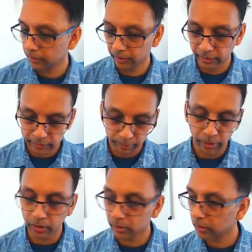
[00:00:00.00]
the next
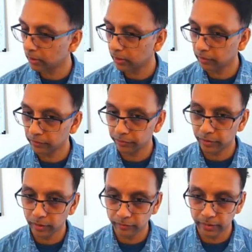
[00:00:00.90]
part of
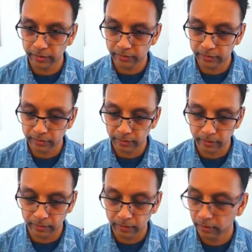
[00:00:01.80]
this
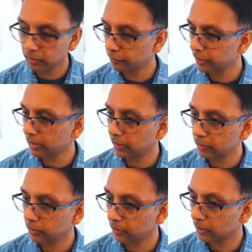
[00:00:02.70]

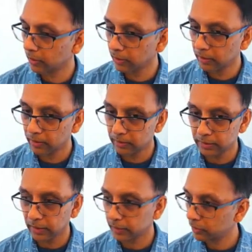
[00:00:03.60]
conversation
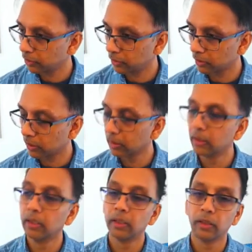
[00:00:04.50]
/ talk.
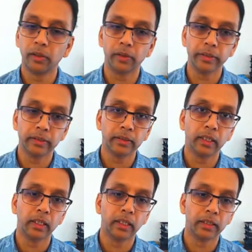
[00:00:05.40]
Alright,
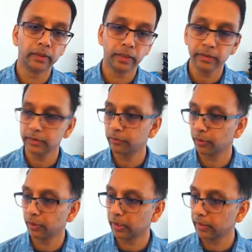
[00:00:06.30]
thanks
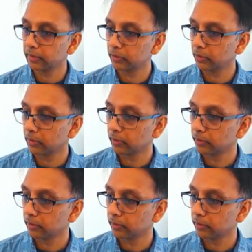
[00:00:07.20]
for your attention.